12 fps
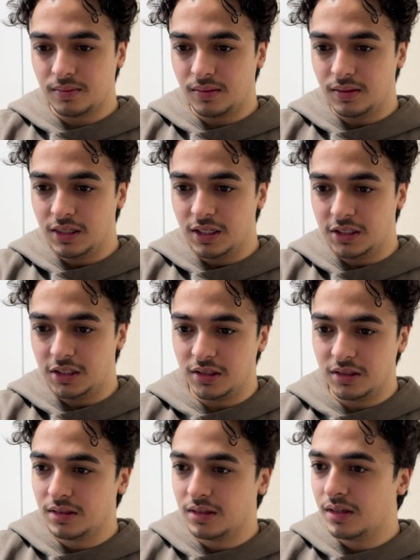N Z
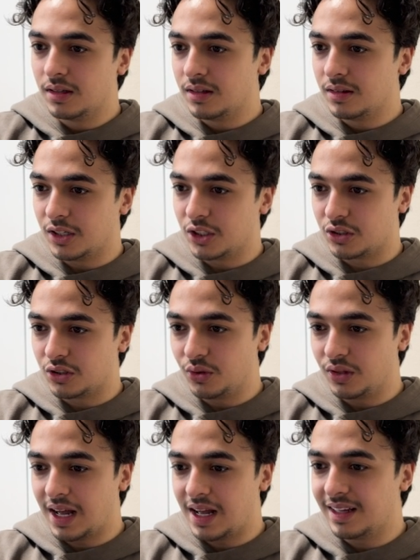I. Let's do
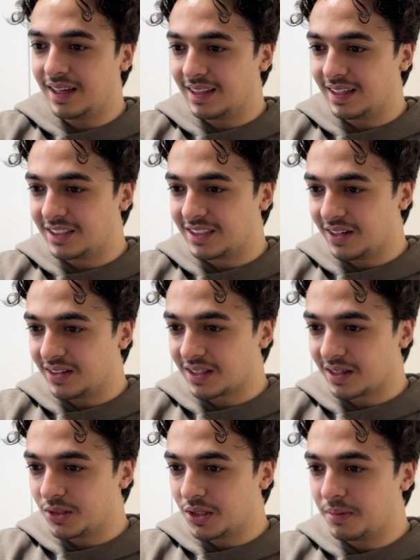that and let's just see how this
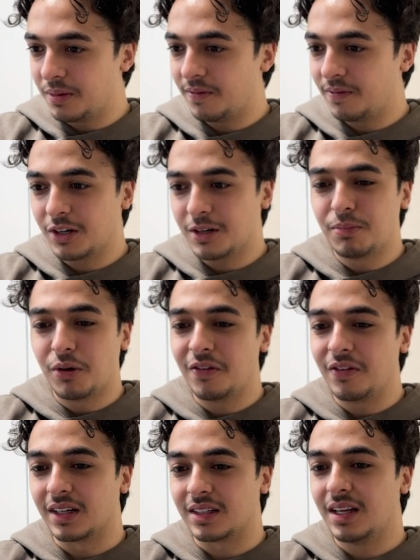comes up. Freaking
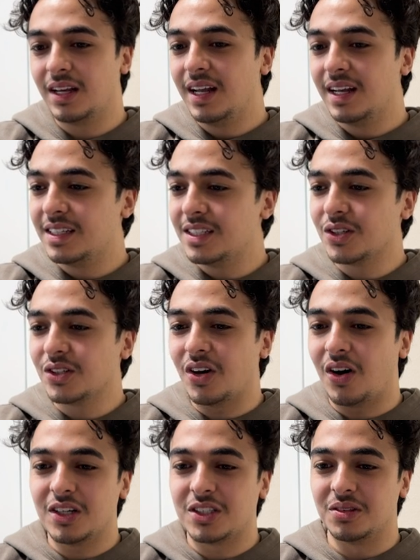perfect. This looks
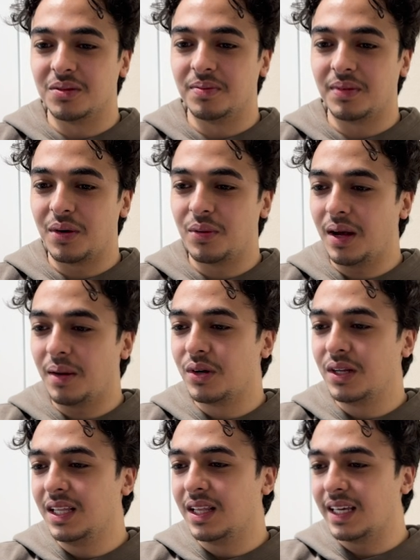awesome. I re I'm
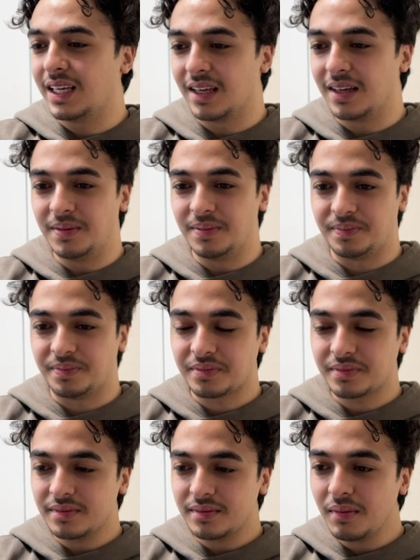really liking it.
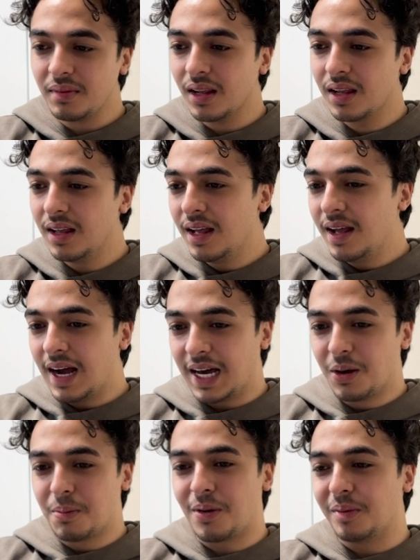I
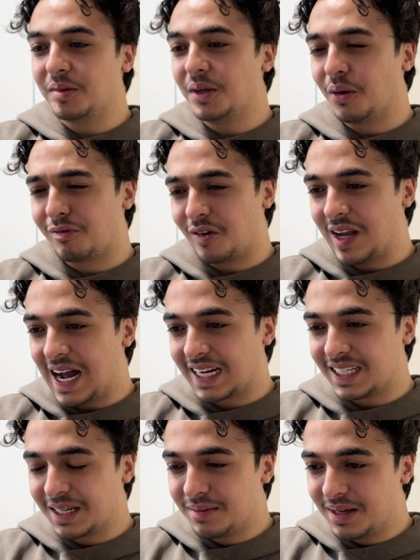know I'm probably
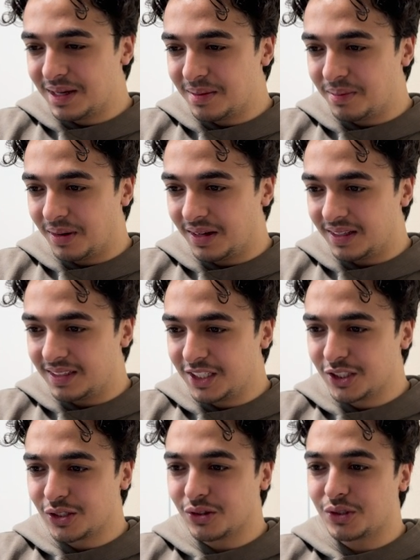overreacting a bit, but this
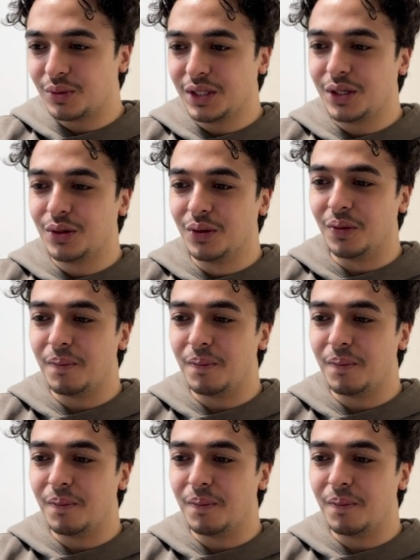is, looks really cool.